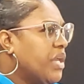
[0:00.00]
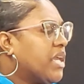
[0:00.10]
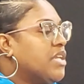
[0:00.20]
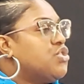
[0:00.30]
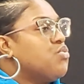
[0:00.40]

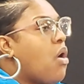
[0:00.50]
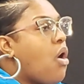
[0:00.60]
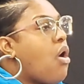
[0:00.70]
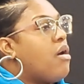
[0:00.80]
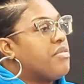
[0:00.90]
can do
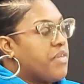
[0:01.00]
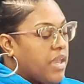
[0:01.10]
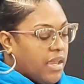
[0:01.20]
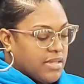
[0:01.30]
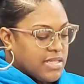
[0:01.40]
all
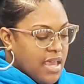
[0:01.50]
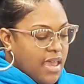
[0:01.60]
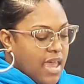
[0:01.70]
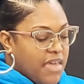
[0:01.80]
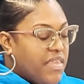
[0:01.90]
things.
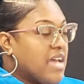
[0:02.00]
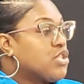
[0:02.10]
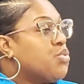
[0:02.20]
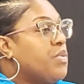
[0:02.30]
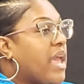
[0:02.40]
And that's
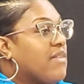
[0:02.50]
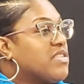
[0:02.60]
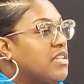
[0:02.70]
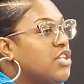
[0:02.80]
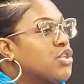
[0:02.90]
who we have
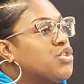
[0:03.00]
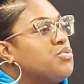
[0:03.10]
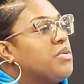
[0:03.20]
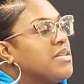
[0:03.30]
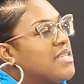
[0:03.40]
to look to because